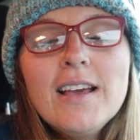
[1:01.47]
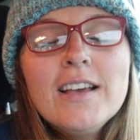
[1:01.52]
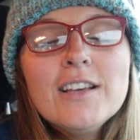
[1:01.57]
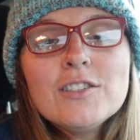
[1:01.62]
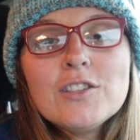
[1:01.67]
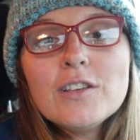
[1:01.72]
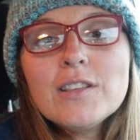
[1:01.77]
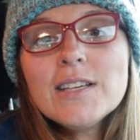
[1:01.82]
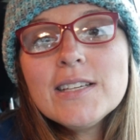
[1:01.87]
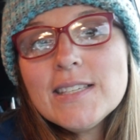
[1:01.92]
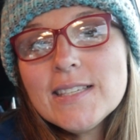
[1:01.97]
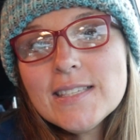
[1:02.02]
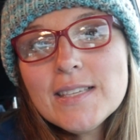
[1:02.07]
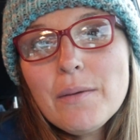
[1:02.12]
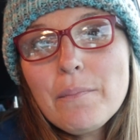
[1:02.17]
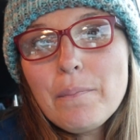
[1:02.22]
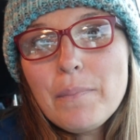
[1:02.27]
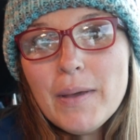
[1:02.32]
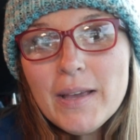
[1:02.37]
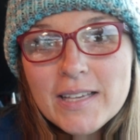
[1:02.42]
So this is
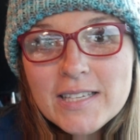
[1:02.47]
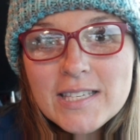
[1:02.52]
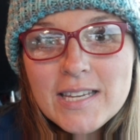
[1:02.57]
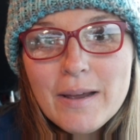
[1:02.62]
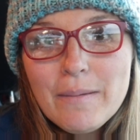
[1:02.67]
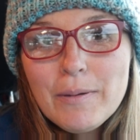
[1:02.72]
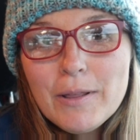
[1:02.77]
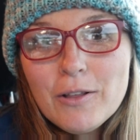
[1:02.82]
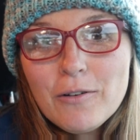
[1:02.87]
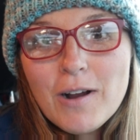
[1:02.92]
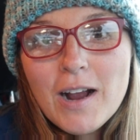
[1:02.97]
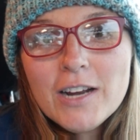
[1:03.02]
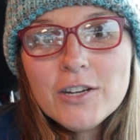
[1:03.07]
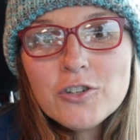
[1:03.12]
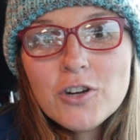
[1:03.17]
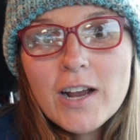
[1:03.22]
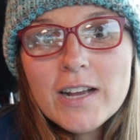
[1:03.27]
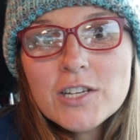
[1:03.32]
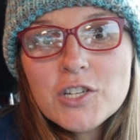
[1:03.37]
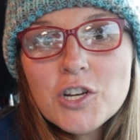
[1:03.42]
a big step in the right
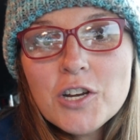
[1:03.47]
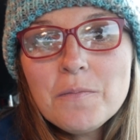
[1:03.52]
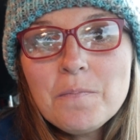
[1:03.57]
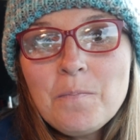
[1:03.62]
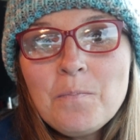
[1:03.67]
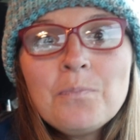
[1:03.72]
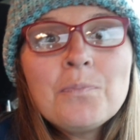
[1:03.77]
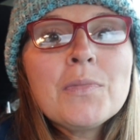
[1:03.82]
direction.